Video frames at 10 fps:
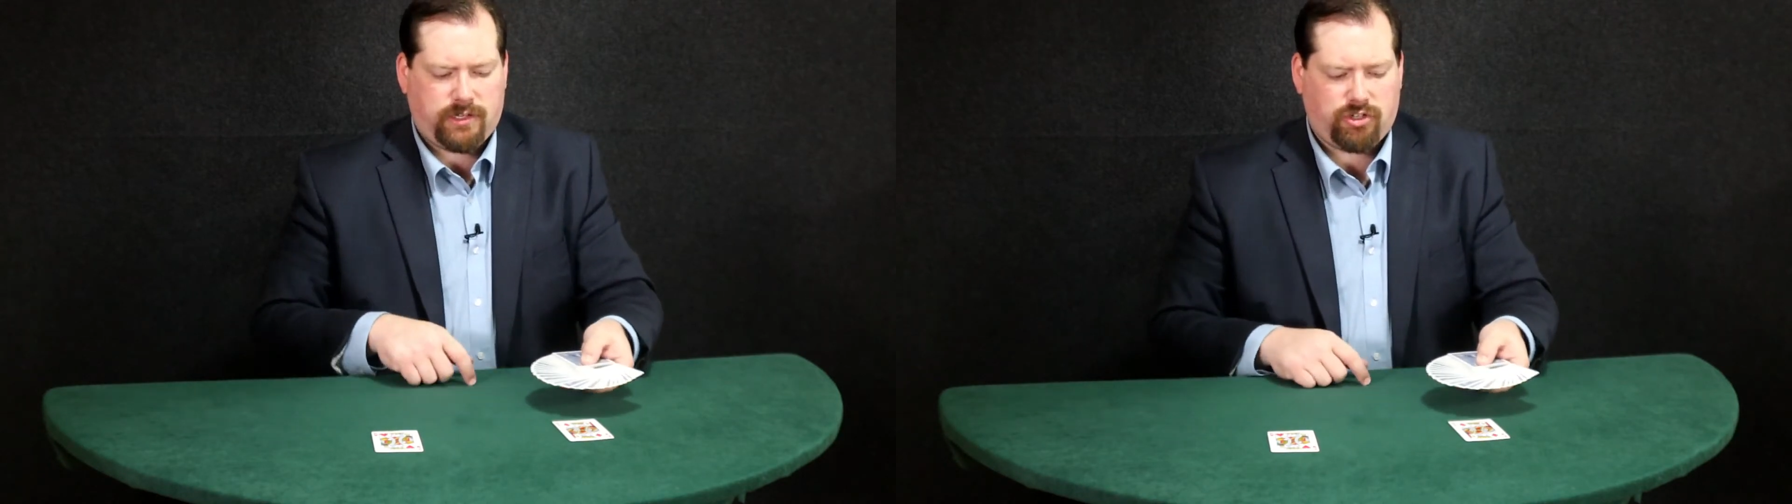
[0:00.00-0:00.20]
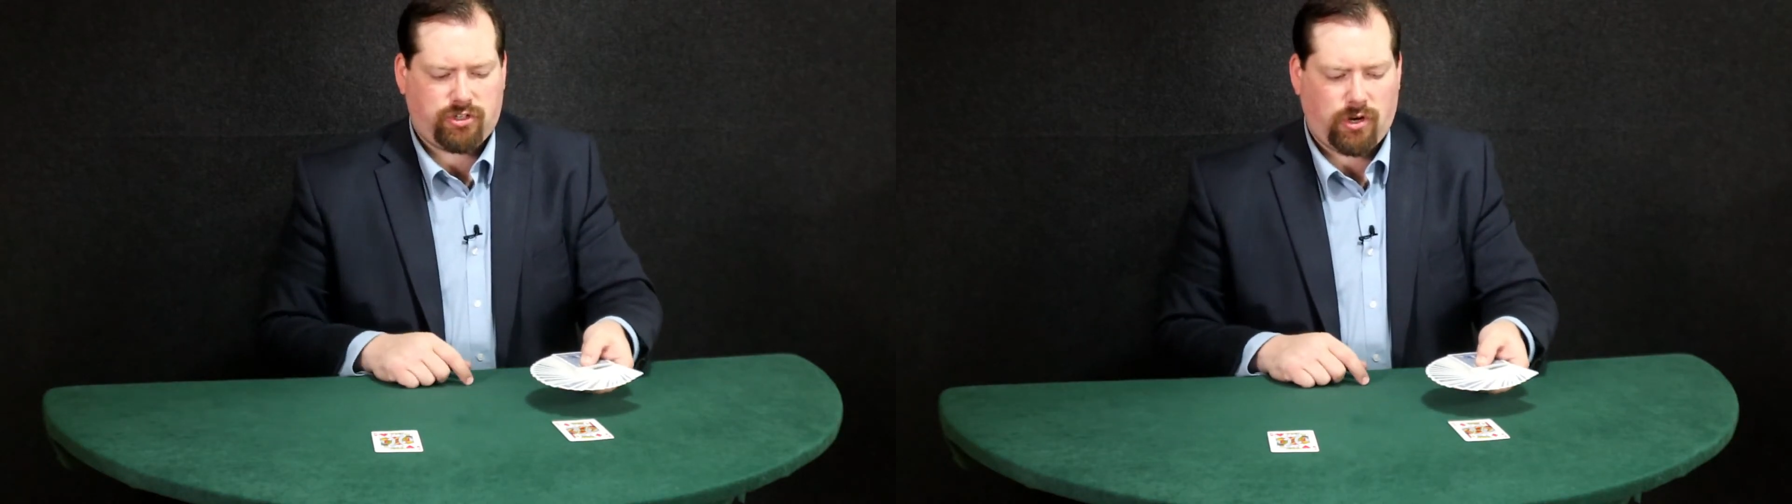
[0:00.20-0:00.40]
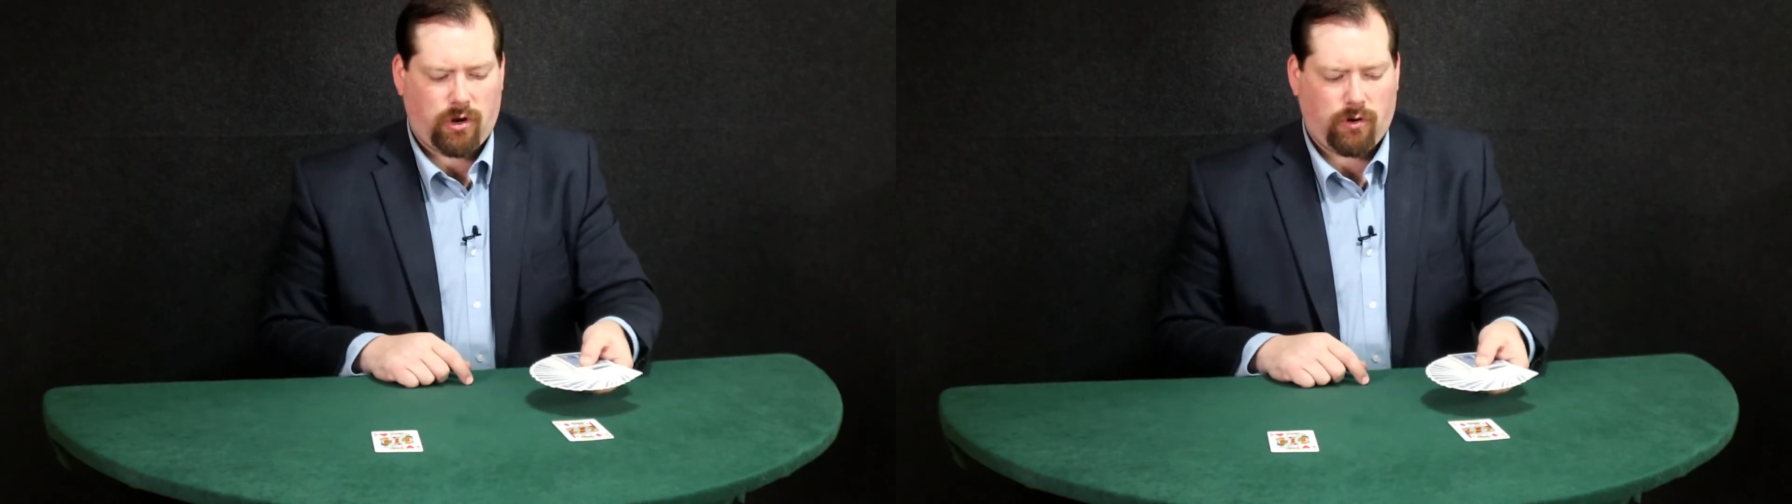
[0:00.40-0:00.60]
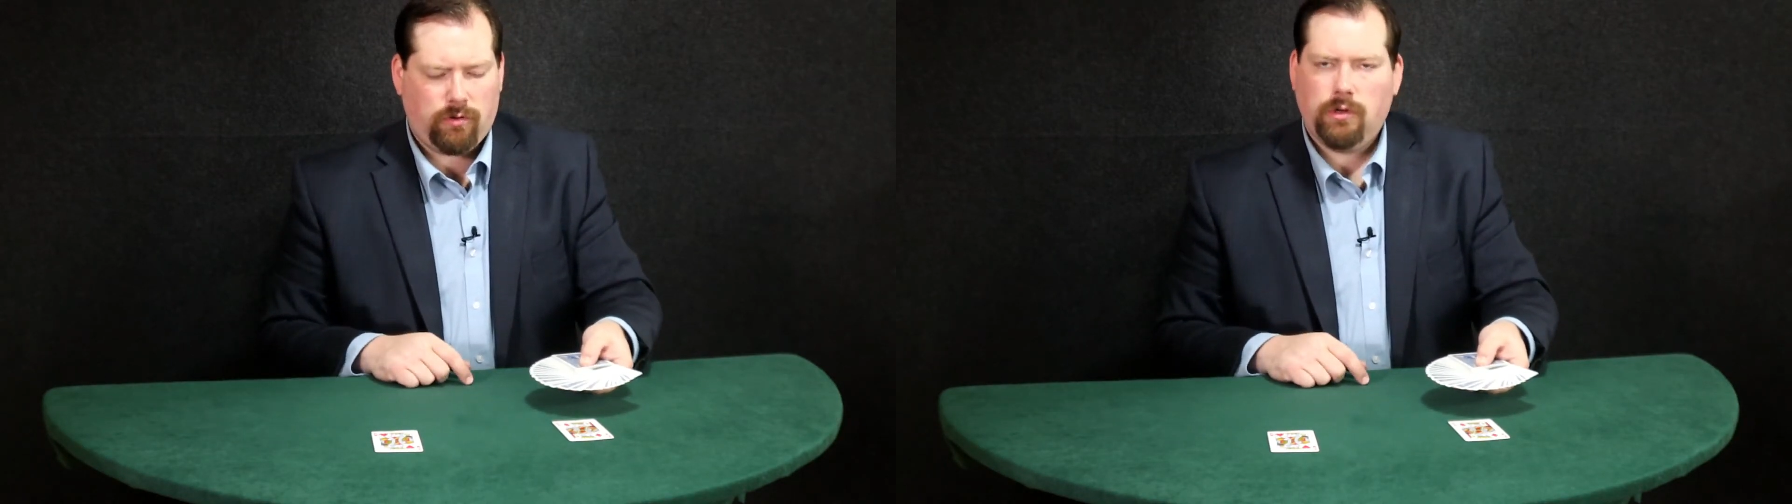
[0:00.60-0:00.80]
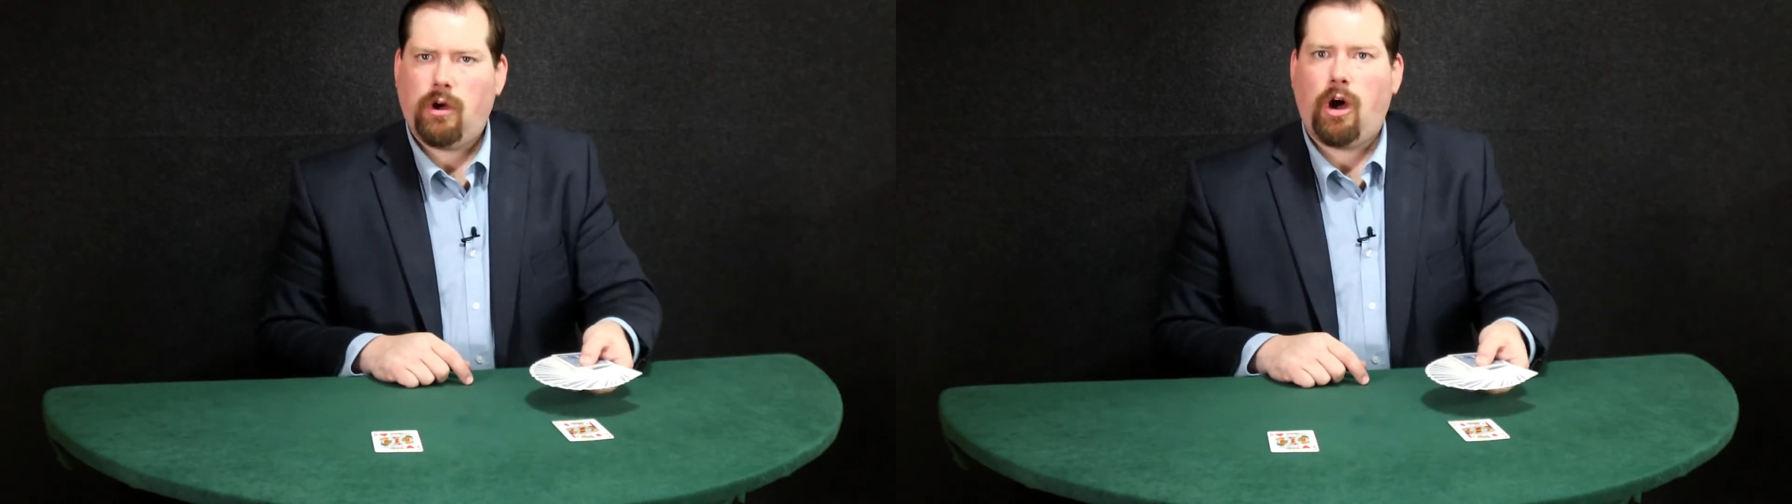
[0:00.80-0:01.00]
to
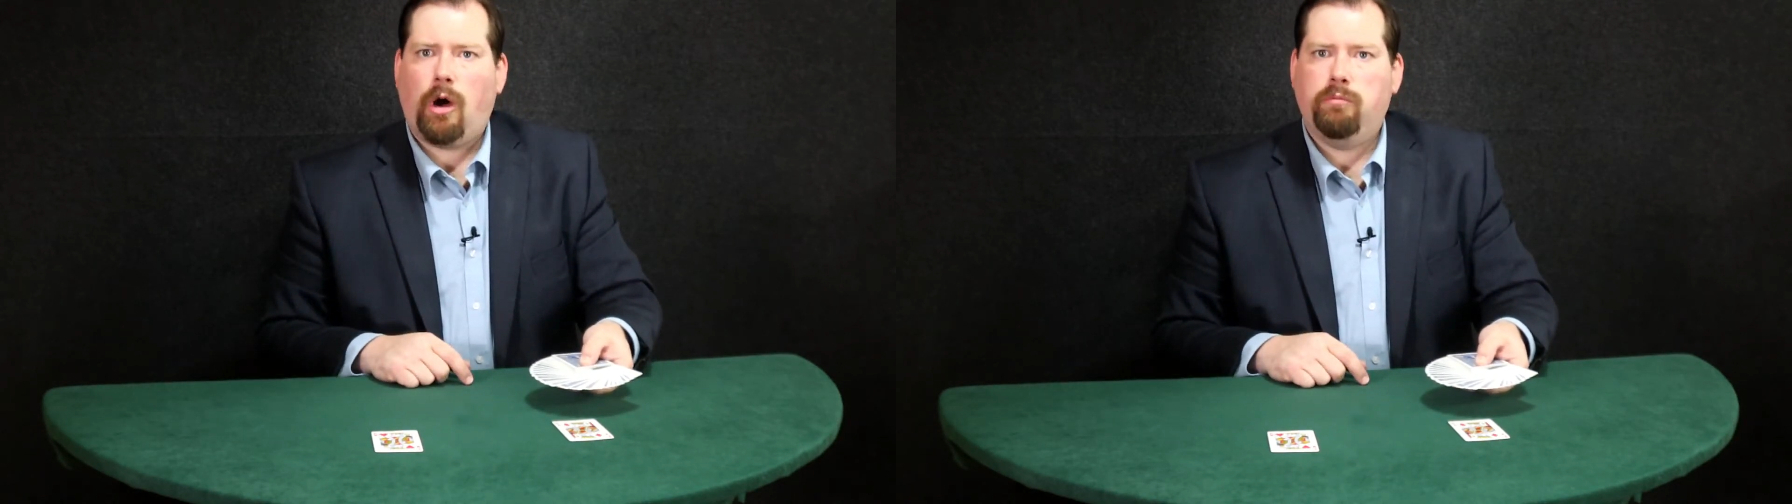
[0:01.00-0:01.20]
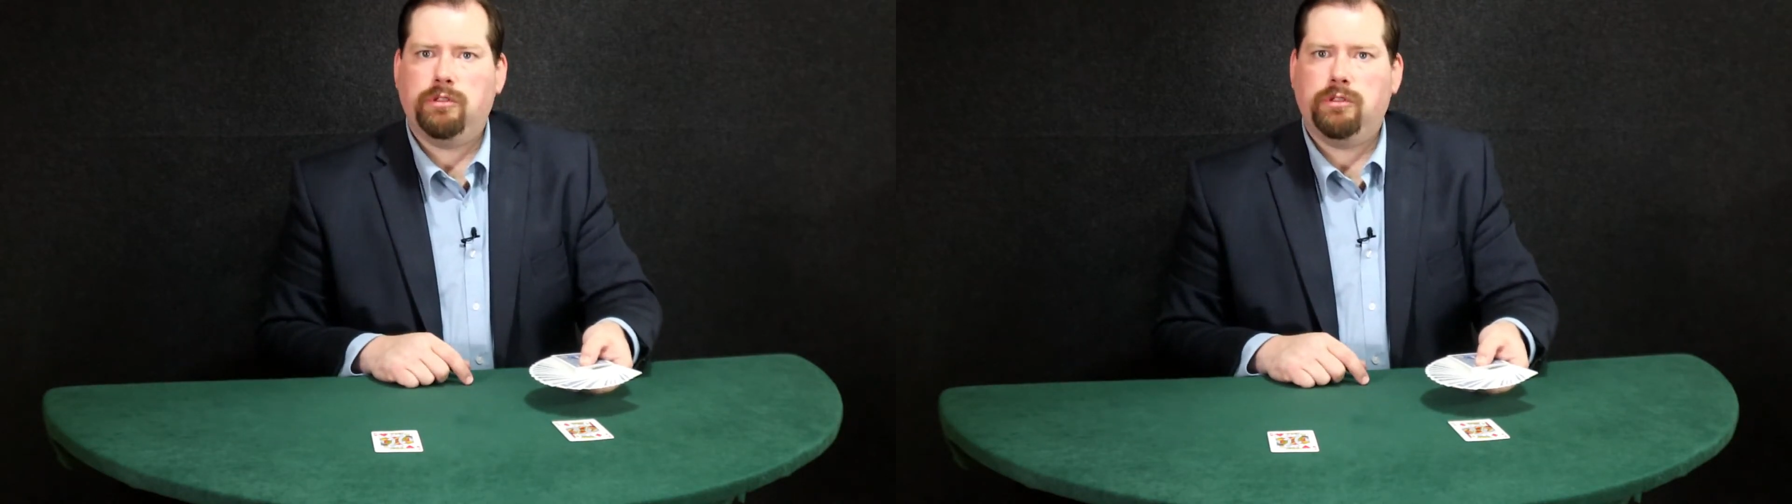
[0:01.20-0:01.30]
show all